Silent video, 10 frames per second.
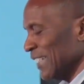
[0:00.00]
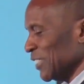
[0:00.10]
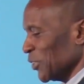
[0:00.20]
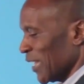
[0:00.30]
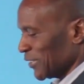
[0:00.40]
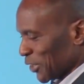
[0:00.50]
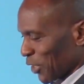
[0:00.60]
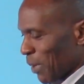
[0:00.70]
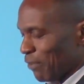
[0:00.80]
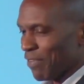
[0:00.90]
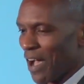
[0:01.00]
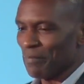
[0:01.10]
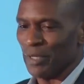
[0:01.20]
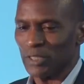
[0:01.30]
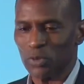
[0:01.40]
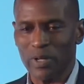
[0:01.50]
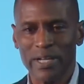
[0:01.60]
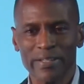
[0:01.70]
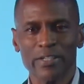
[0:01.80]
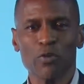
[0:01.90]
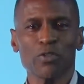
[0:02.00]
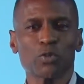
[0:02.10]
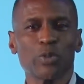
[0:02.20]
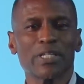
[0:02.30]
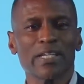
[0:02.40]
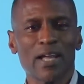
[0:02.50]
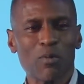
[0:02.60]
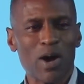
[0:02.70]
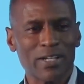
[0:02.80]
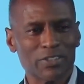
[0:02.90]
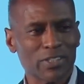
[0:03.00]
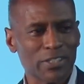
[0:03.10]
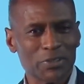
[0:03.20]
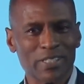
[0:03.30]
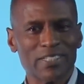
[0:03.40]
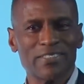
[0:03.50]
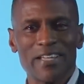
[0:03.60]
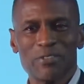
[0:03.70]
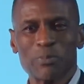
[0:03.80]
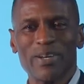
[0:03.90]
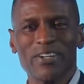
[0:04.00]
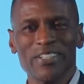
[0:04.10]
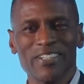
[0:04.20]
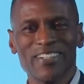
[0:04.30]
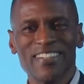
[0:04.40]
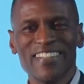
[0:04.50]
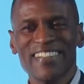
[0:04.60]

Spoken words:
So that took about 5 minutes away. And then over this weekend, I watched, you guys had Dave Chappelle here.